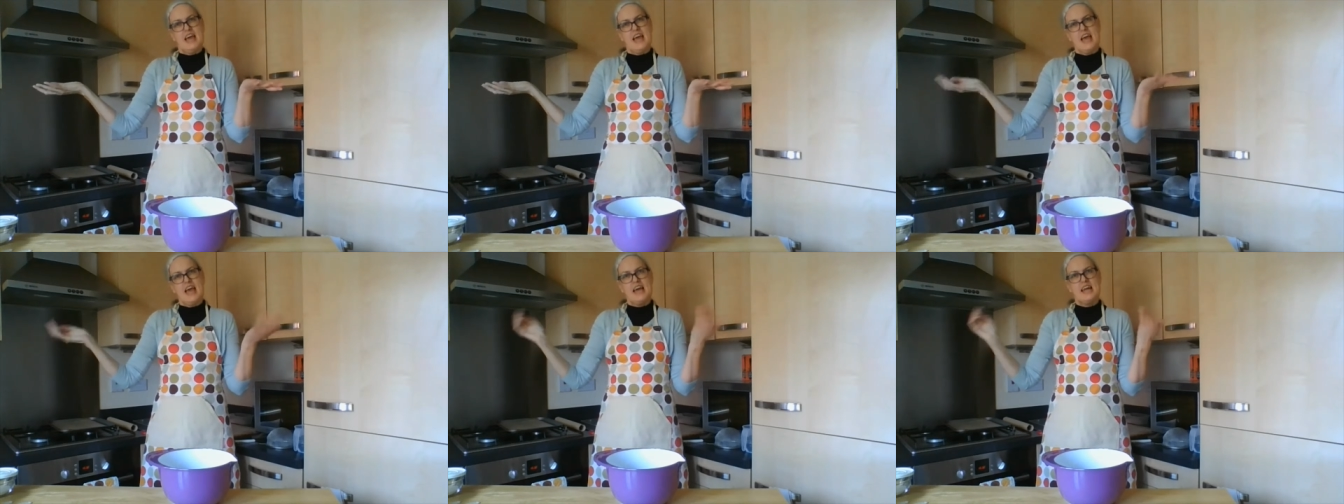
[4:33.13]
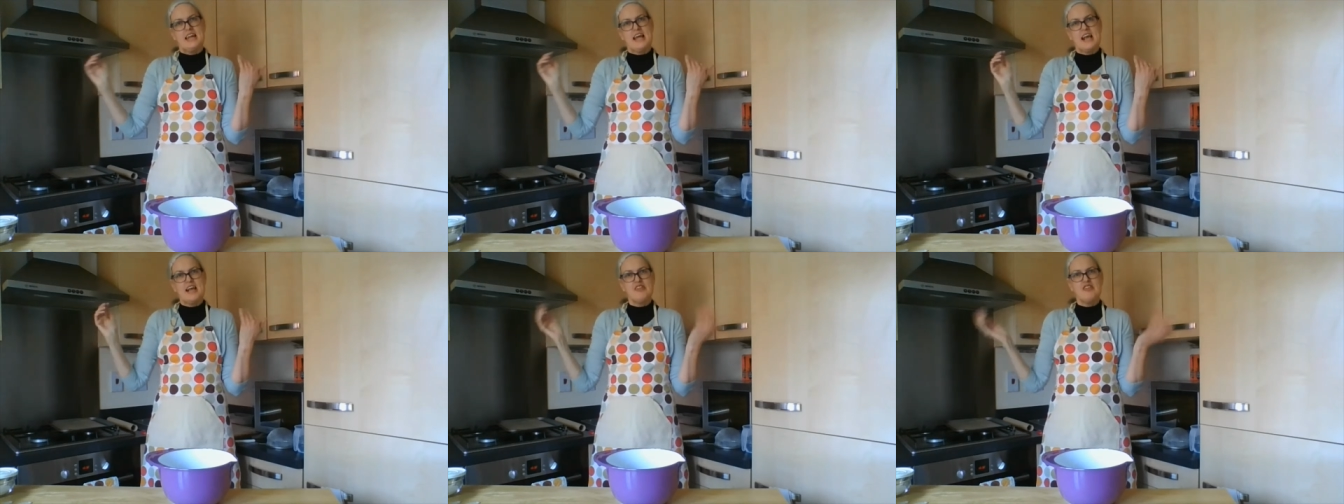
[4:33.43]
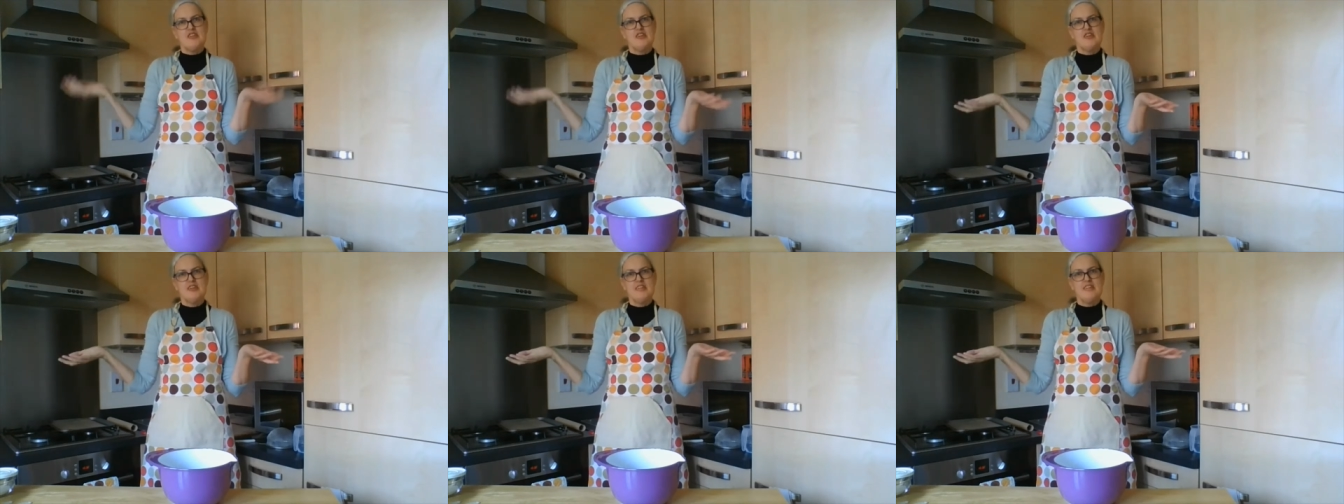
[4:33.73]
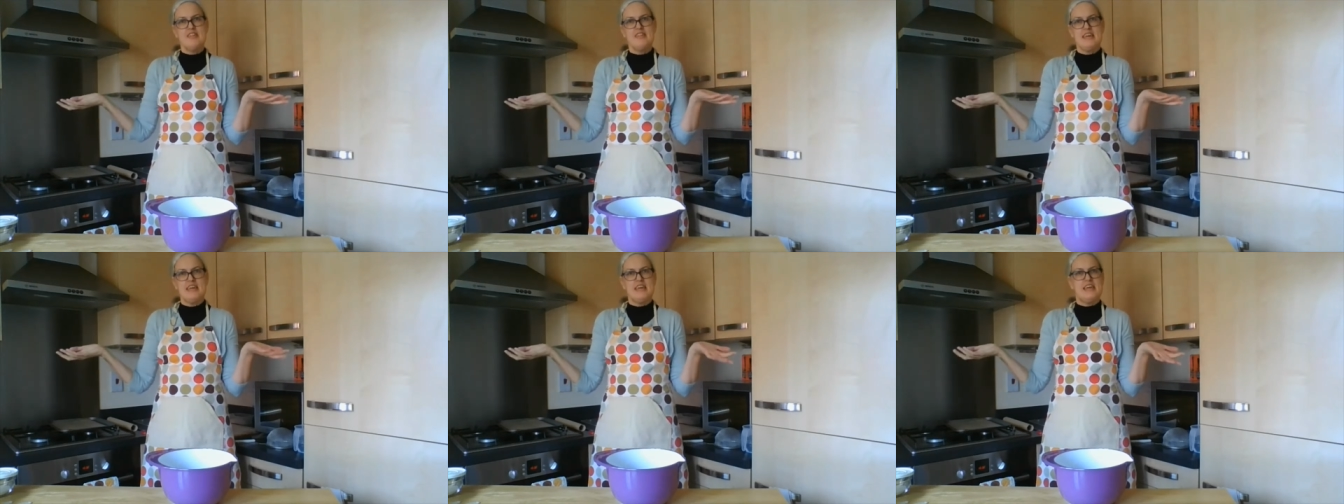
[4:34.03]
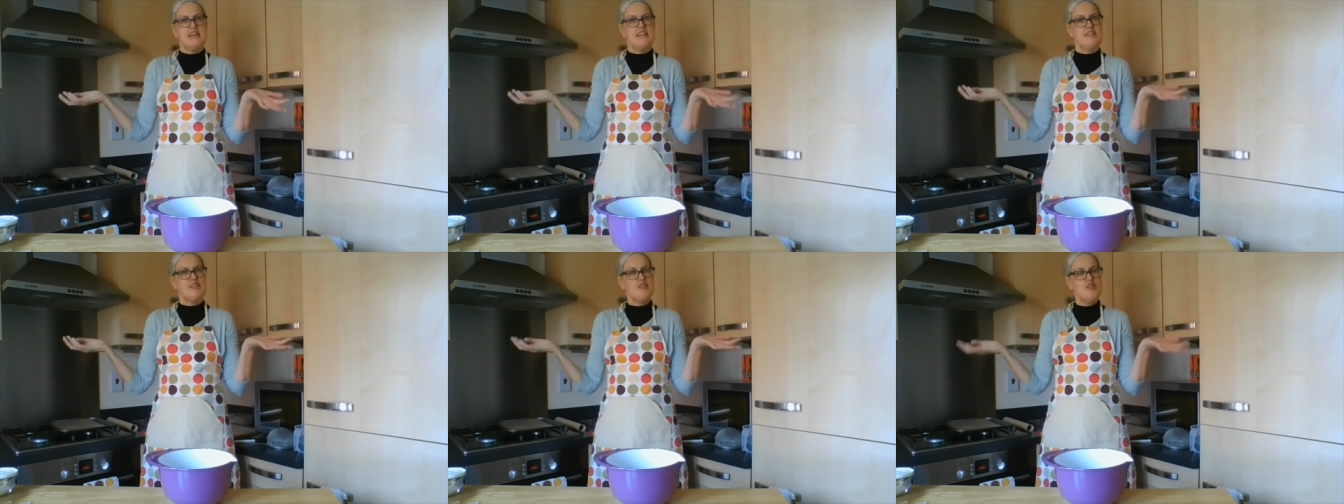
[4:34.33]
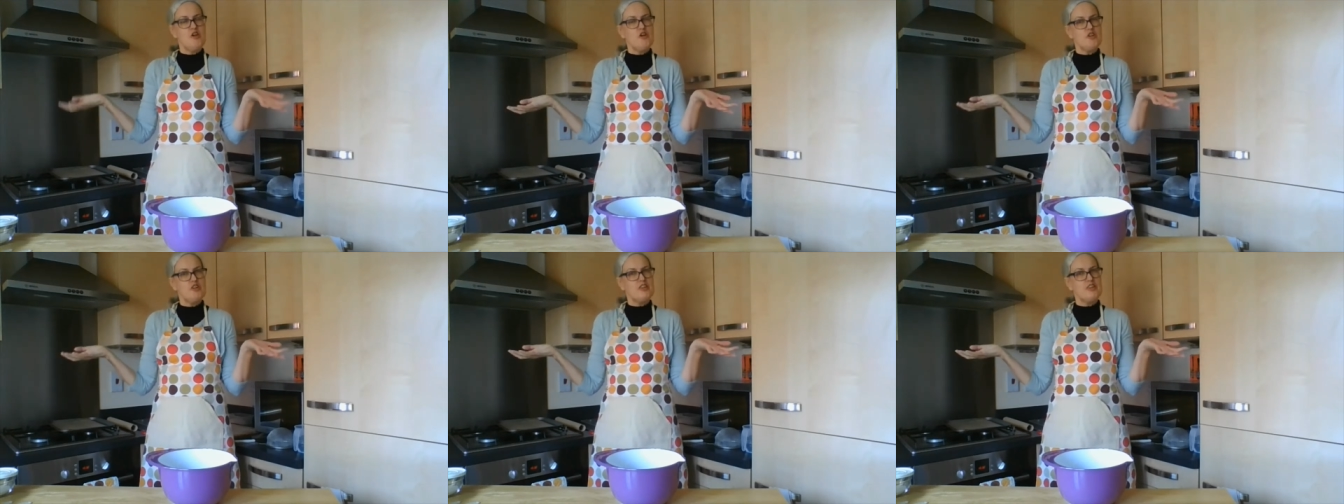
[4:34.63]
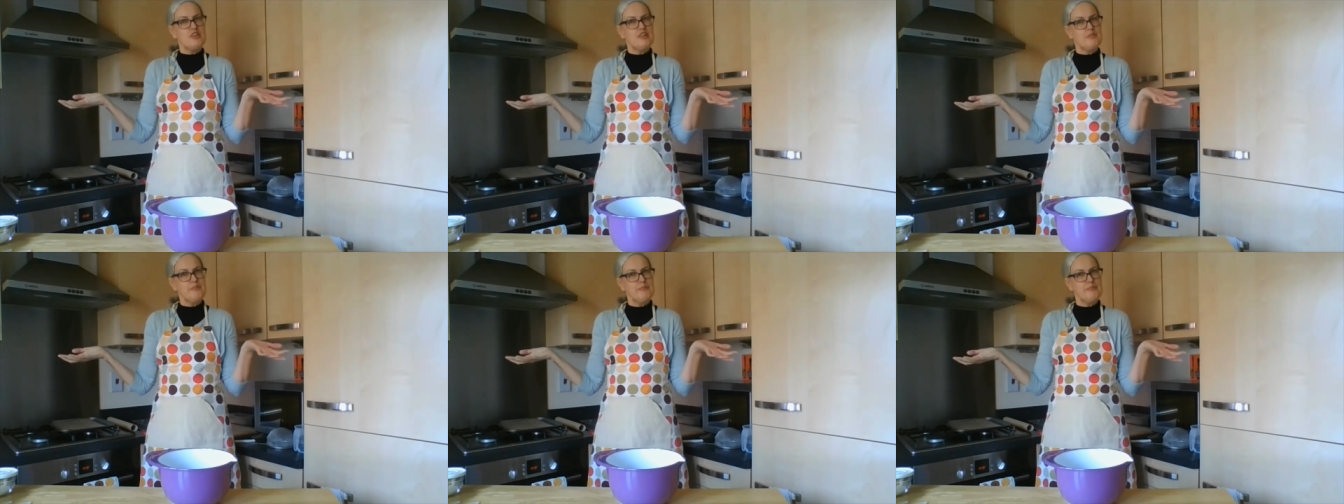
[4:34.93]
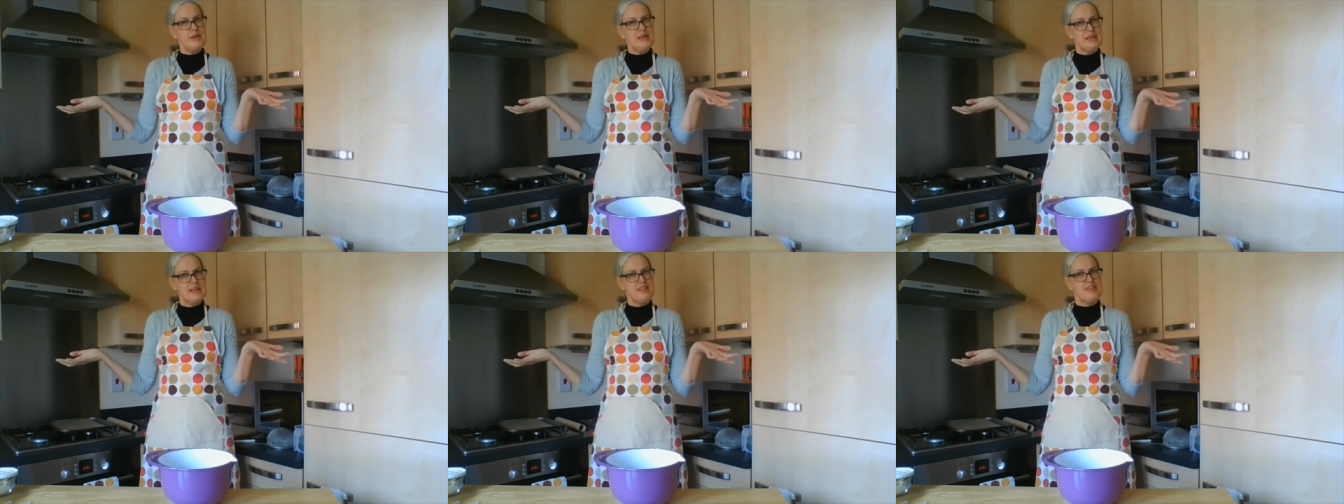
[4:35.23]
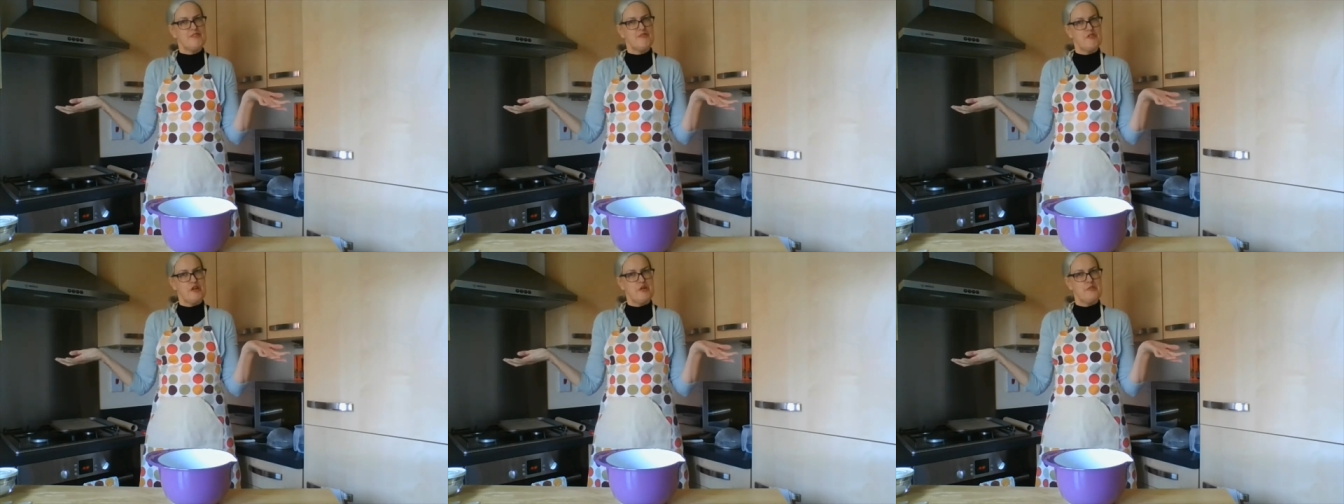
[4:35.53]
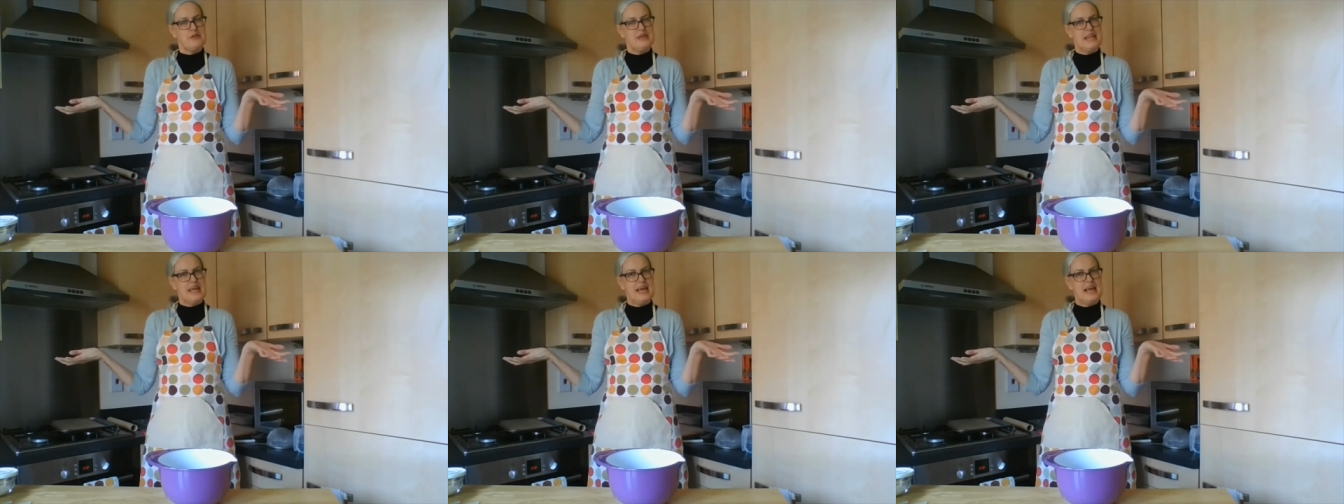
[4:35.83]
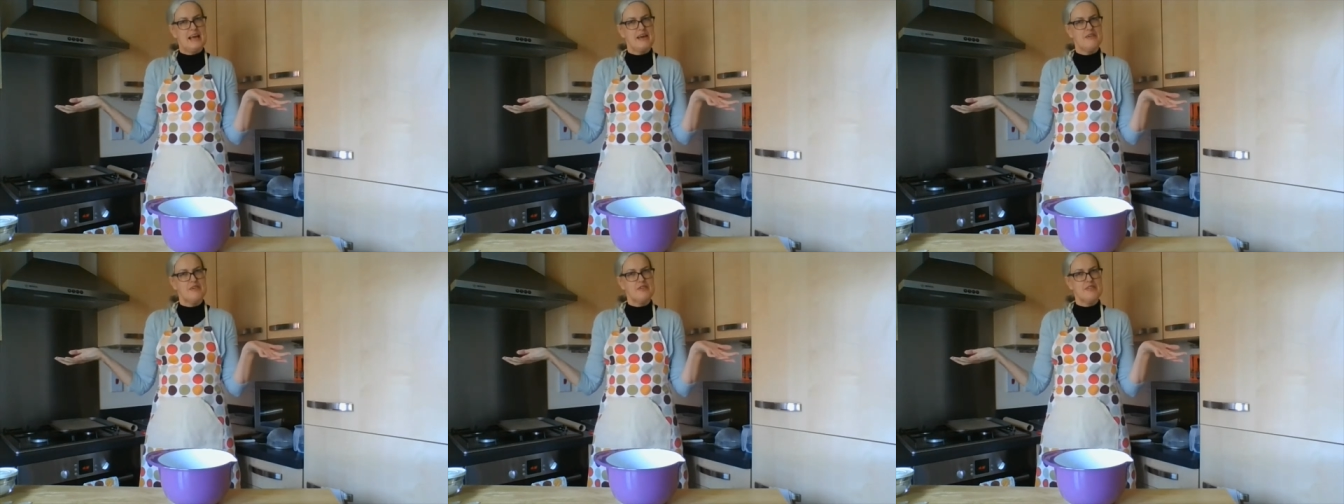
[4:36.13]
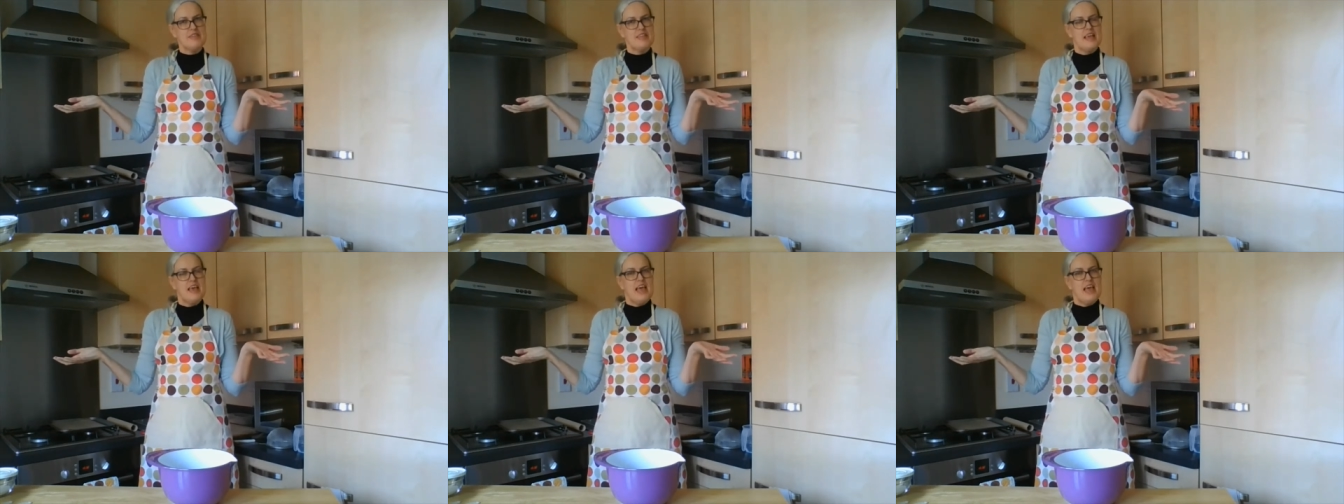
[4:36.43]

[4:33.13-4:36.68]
and as you can see it's not the biggest room in the house